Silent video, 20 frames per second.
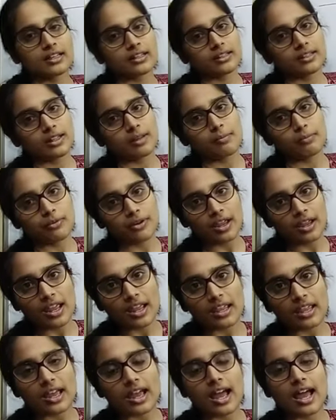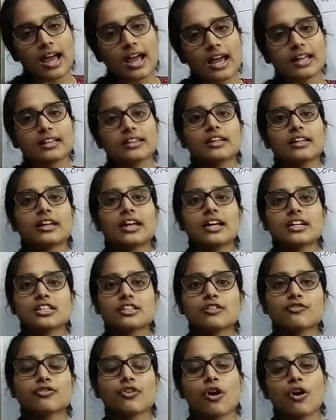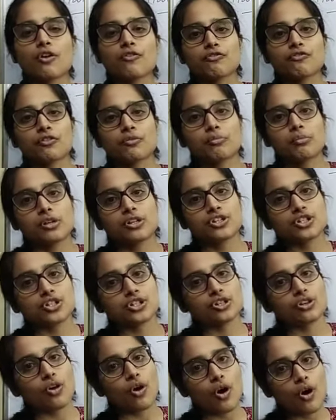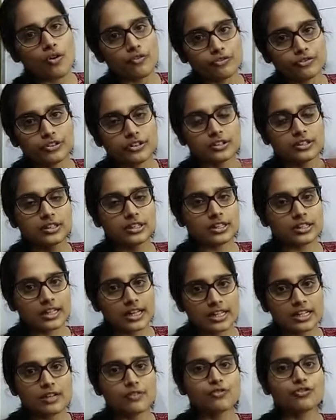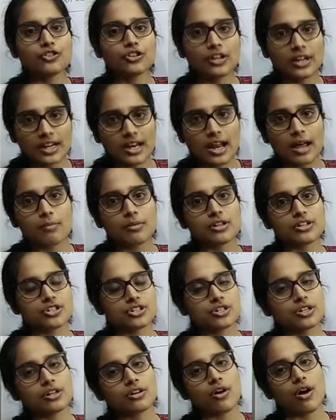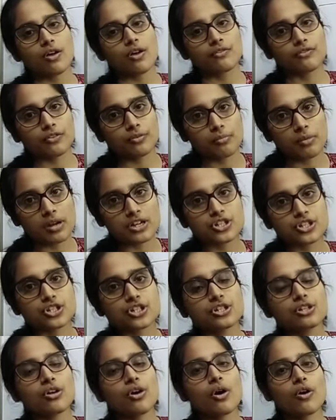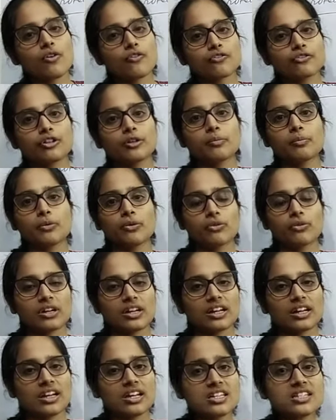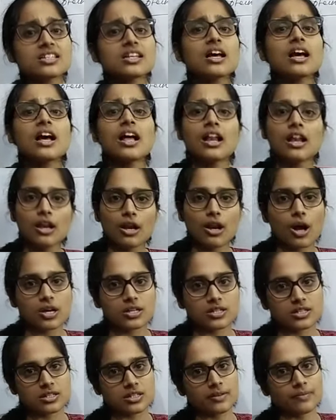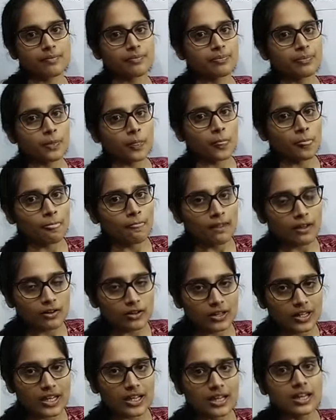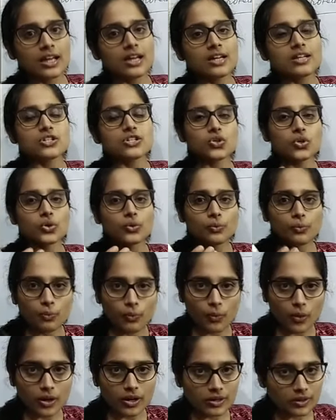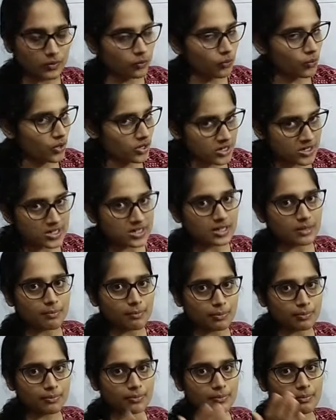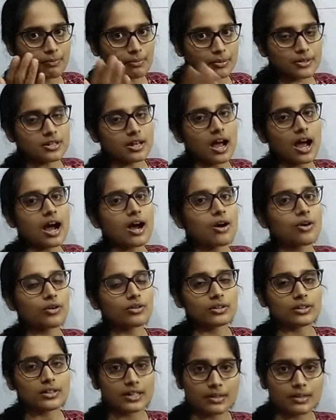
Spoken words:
and the native conformation of the native 3-dimensional conformation of the protein is lost. Okay, so what is the how